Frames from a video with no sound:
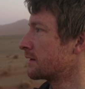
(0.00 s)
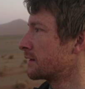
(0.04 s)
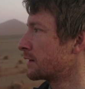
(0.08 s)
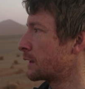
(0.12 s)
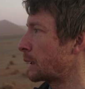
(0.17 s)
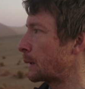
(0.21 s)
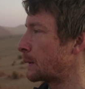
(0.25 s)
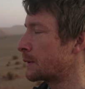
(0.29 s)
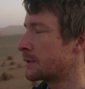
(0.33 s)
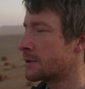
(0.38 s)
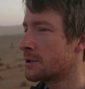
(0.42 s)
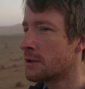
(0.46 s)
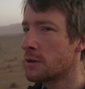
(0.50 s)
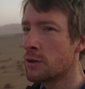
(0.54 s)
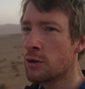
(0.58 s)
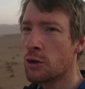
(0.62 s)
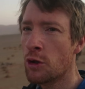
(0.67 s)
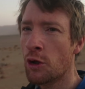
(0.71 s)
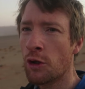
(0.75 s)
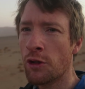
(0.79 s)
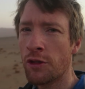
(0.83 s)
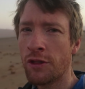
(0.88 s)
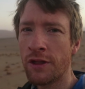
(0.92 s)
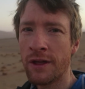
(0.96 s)
There is
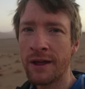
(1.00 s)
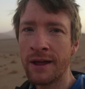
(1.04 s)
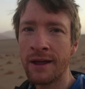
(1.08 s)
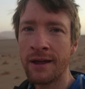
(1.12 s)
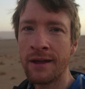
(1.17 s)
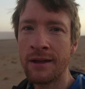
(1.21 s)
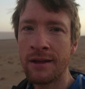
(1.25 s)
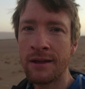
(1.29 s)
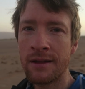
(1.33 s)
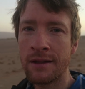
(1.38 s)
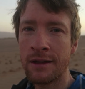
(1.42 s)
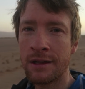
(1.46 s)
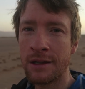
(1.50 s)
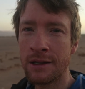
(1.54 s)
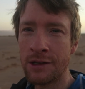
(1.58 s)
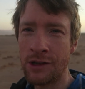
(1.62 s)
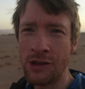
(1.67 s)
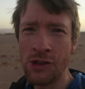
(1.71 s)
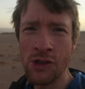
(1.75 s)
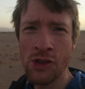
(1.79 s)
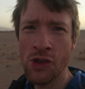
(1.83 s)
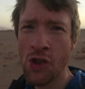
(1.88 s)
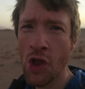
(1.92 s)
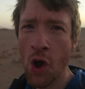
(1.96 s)
nothing,
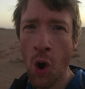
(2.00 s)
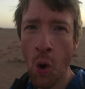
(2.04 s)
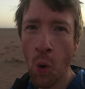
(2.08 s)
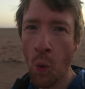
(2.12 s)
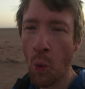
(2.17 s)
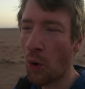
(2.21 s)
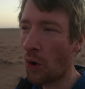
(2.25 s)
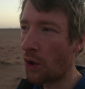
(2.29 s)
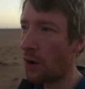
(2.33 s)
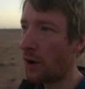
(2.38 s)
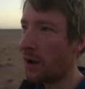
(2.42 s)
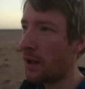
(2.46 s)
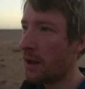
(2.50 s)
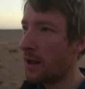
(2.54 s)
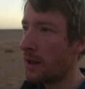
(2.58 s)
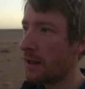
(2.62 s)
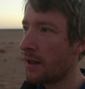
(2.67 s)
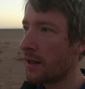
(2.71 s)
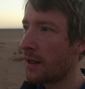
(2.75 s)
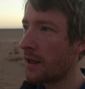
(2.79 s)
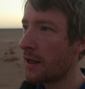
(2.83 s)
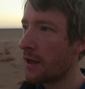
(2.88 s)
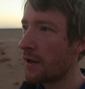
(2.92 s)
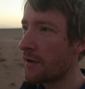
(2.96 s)
no one
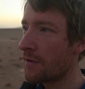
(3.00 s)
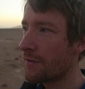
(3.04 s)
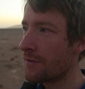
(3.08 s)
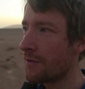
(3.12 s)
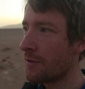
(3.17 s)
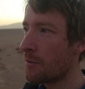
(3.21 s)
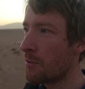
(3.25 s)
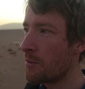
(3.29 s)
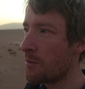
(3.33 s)
for